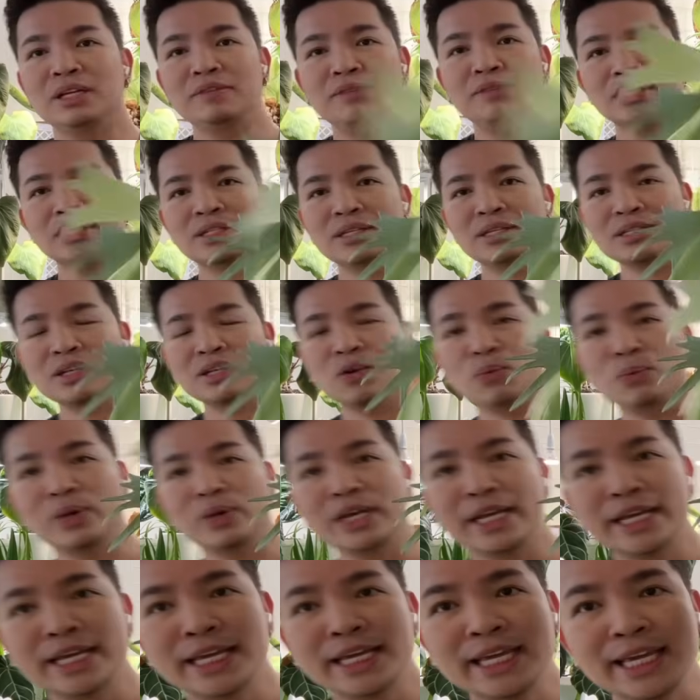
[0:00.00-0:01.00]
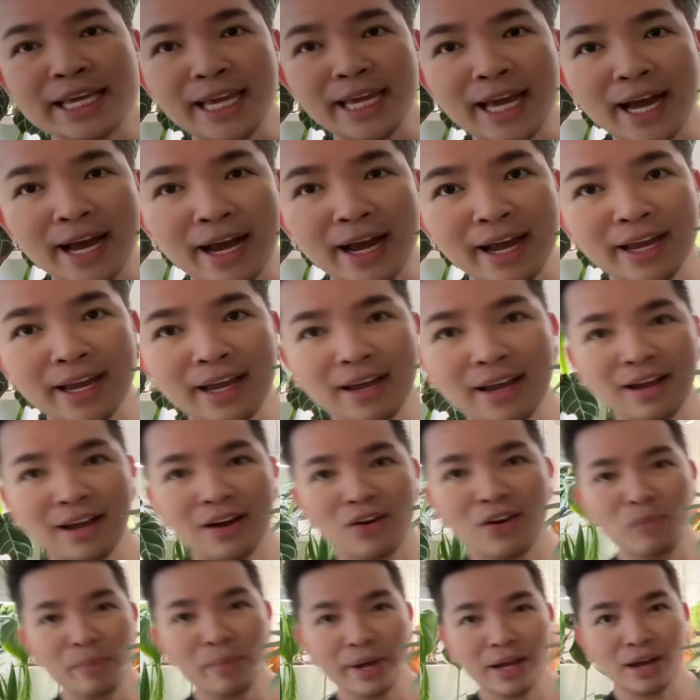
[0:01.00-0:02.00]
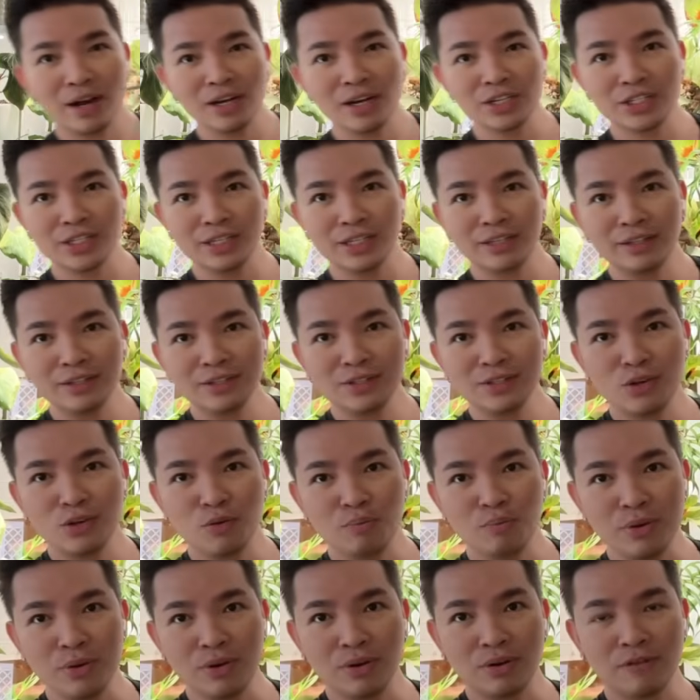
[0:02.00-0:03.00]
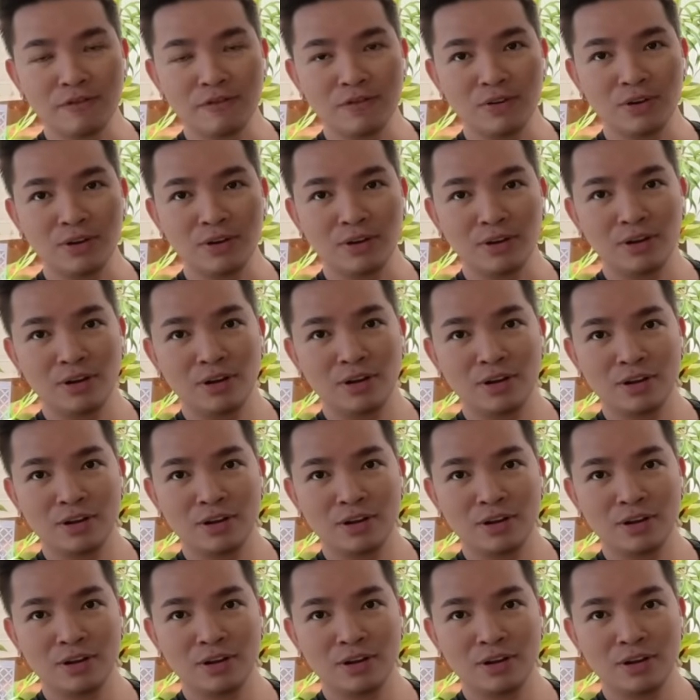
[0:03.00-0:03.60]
this is a willing kiai. Oh my gosh, it looks so beautiful.